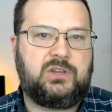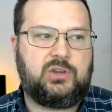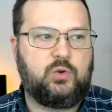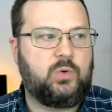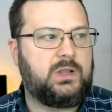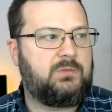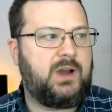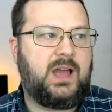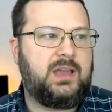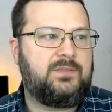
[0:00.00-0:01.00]
you will
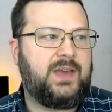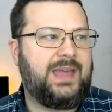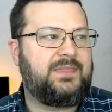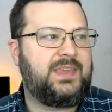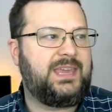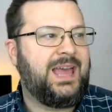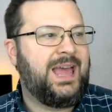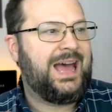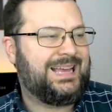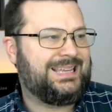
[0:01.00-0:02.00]
arrive at the
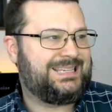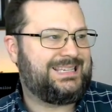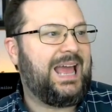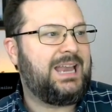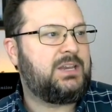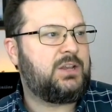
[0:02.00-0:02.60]
Ascend